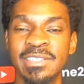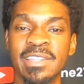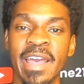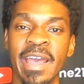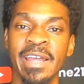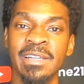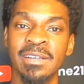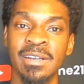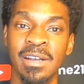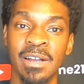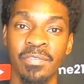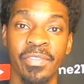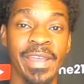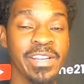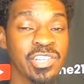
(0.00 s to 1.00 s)
is that
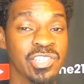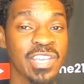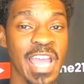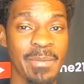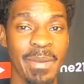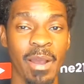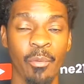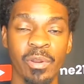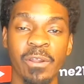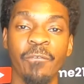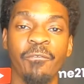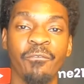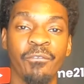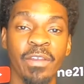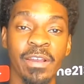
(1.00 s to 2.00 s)
they just came out with
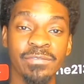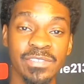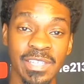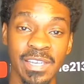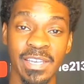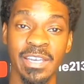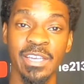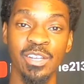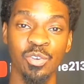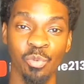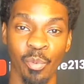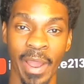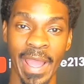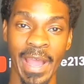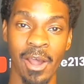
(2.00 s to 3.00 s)
a 15
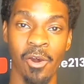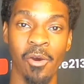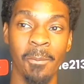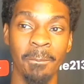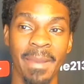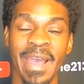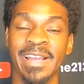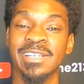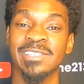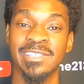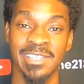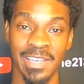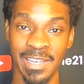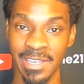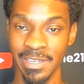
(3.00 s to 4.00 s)
round
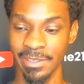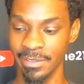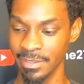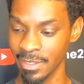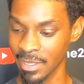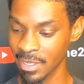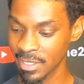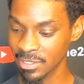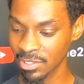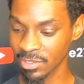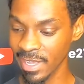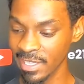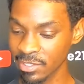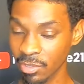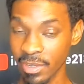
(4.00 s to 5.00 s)
magazine. So
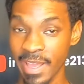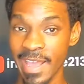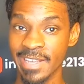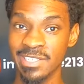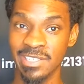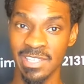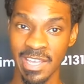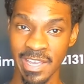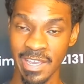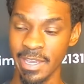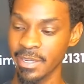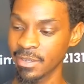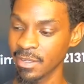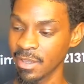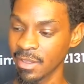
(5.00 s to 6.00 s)
that's going to
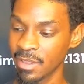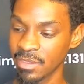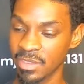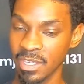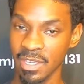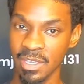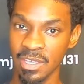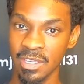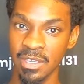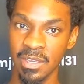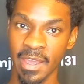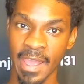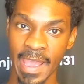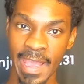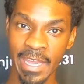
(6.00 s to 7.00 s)
extend the
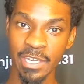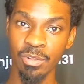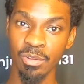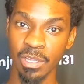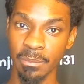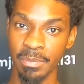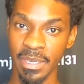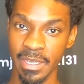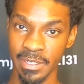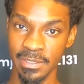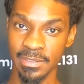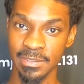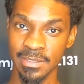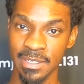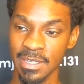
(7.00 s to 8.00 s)
handle a
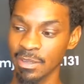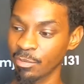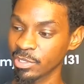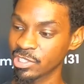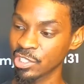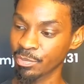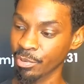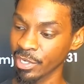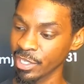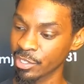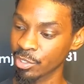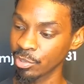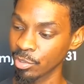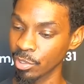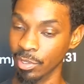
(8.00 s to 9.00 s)
bit, which is pretty
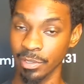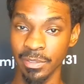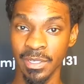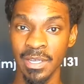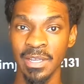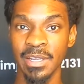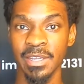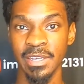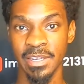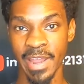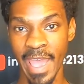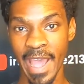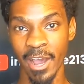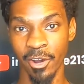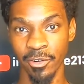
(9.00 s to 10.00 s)
cool.
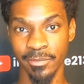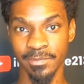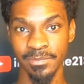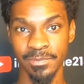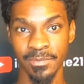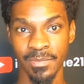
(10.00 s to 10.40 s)
Now,